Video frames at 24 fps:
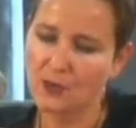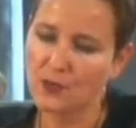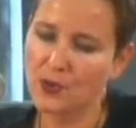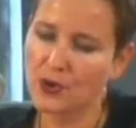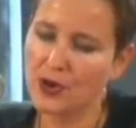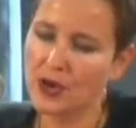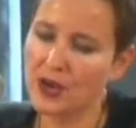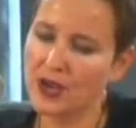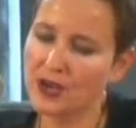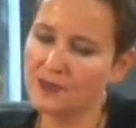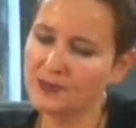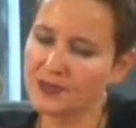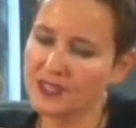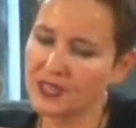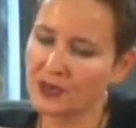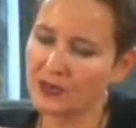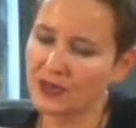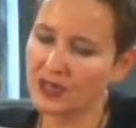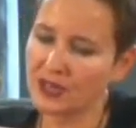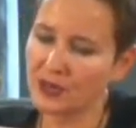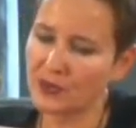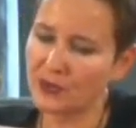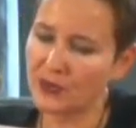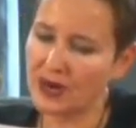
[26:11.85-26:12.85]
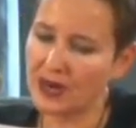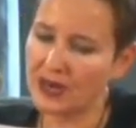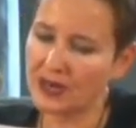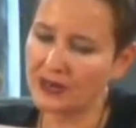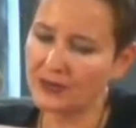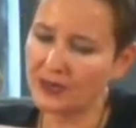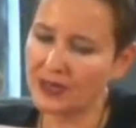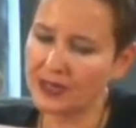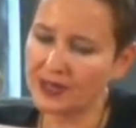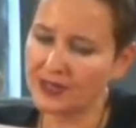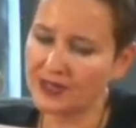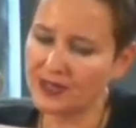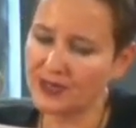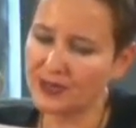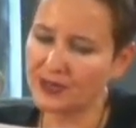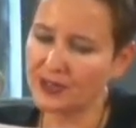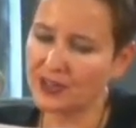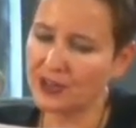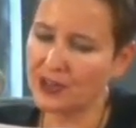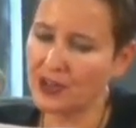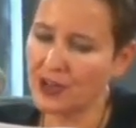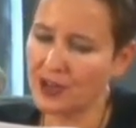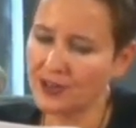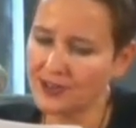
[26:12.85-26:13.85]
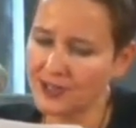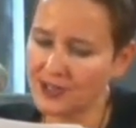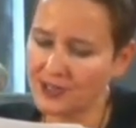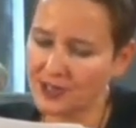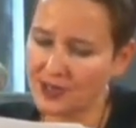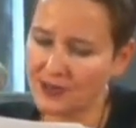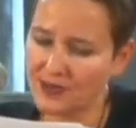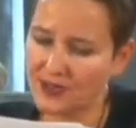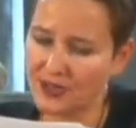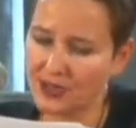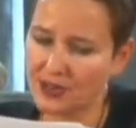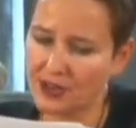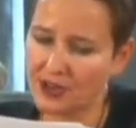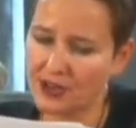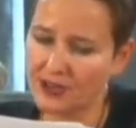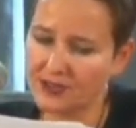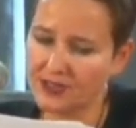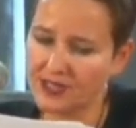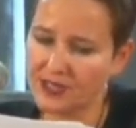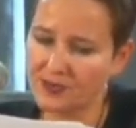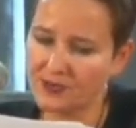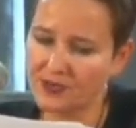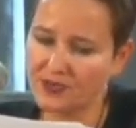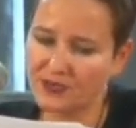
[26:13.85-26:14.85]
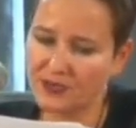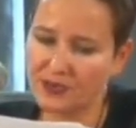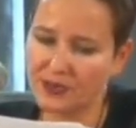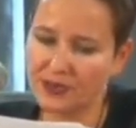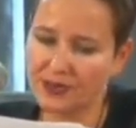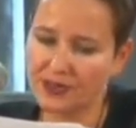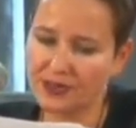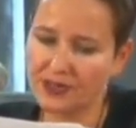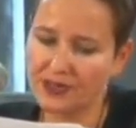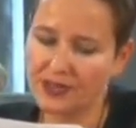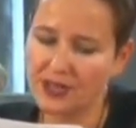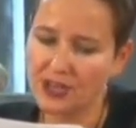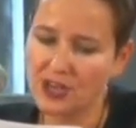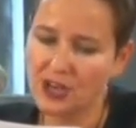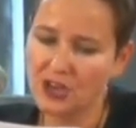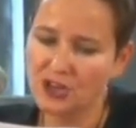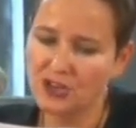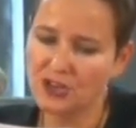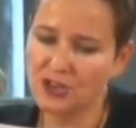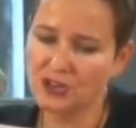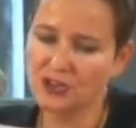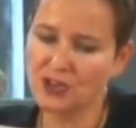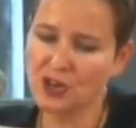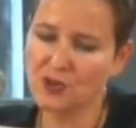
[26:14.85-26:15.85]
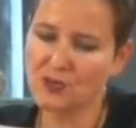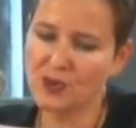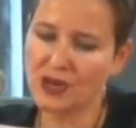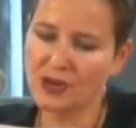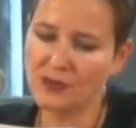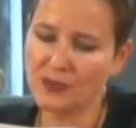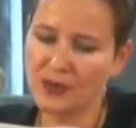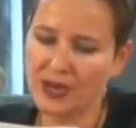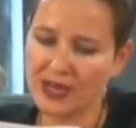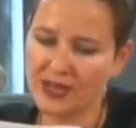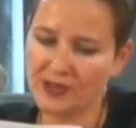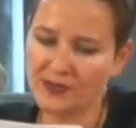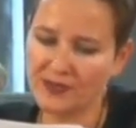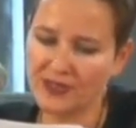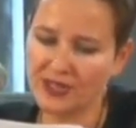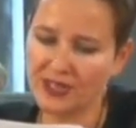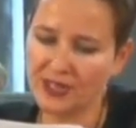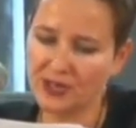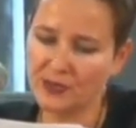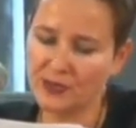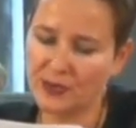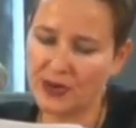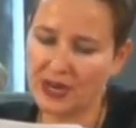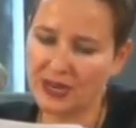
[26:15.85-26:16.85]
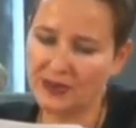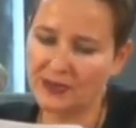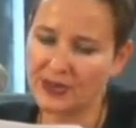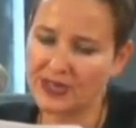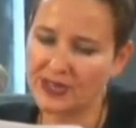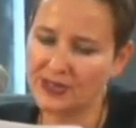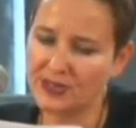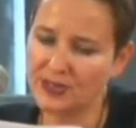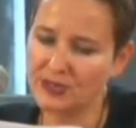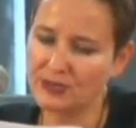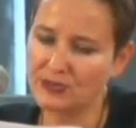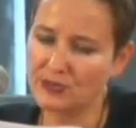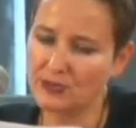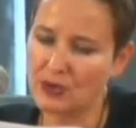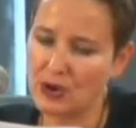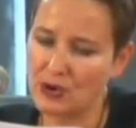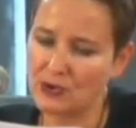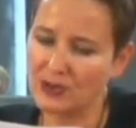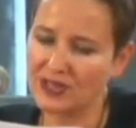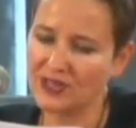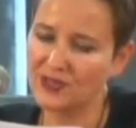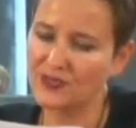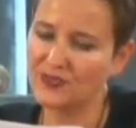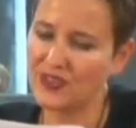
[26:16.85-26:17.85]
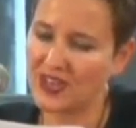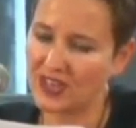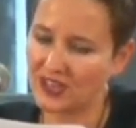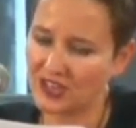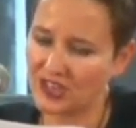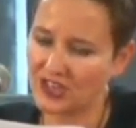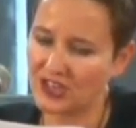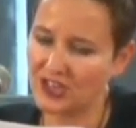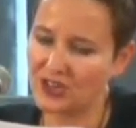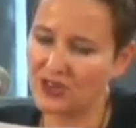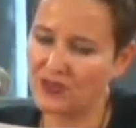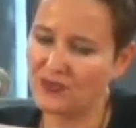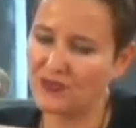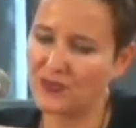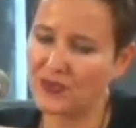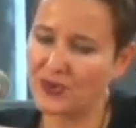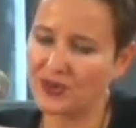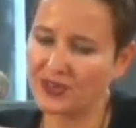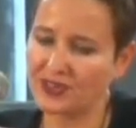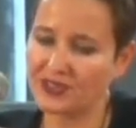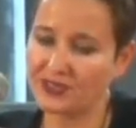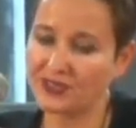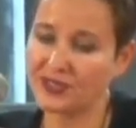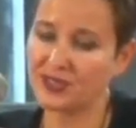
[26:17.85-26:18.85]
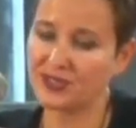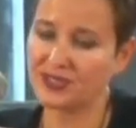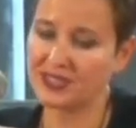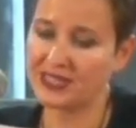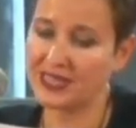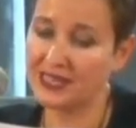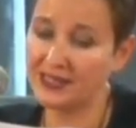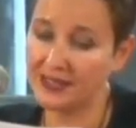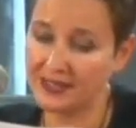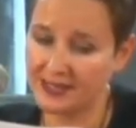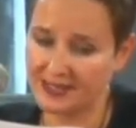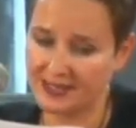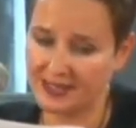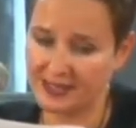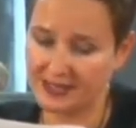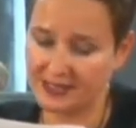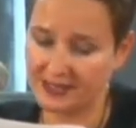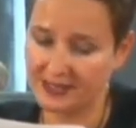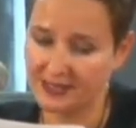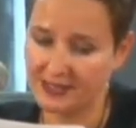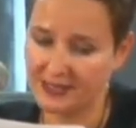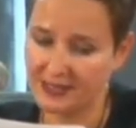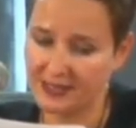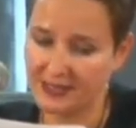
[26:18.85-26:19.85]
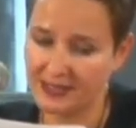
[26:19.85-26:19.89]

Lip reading: Perhaps our inquiry into the content of the concept of work should go by way of an inquiry into the role and function of work in society.